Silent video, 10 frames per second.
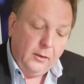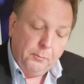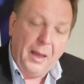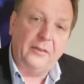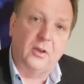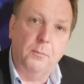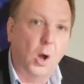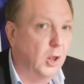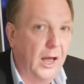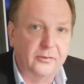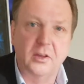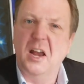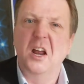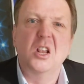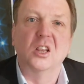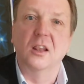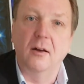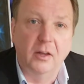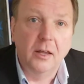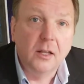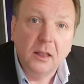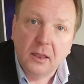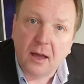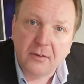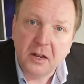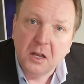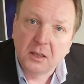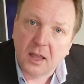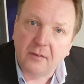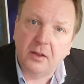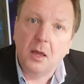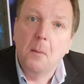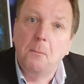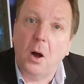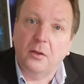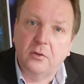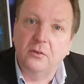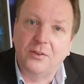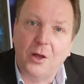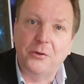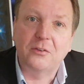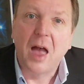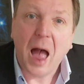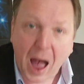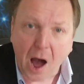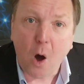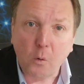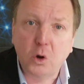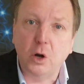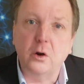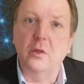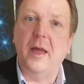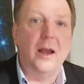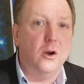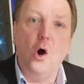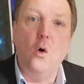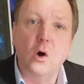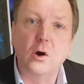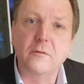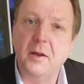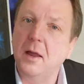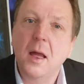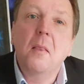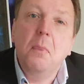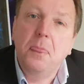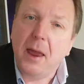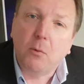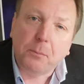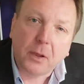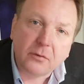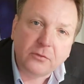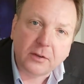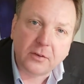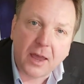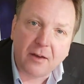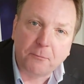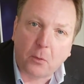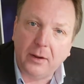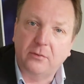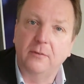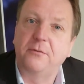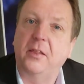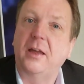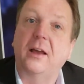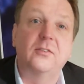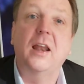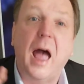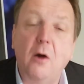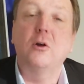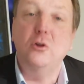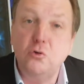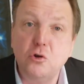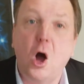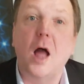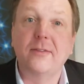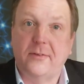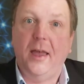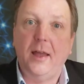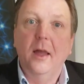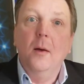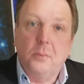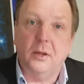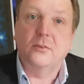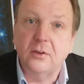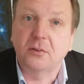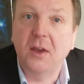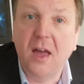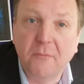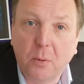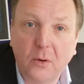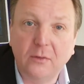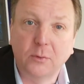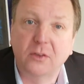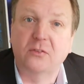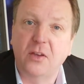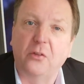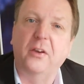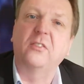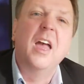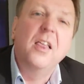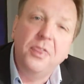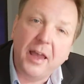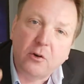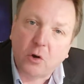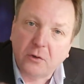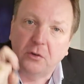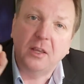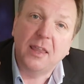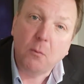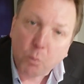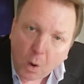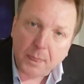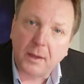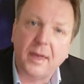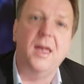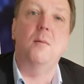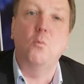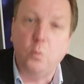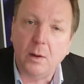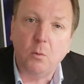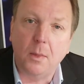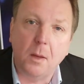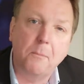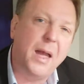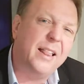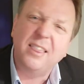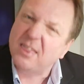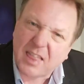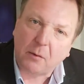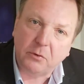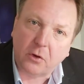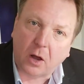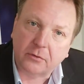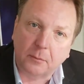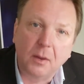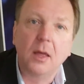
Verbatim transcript: Basketball last night, love it. Love it, love it. Boston Celtics, how good are they? No Irving, they were plus six and a half points in Philly. I said, how can you not take plus six and a half points with the Celtics? They crushed it. They won the game. We won the bet. That was awesome.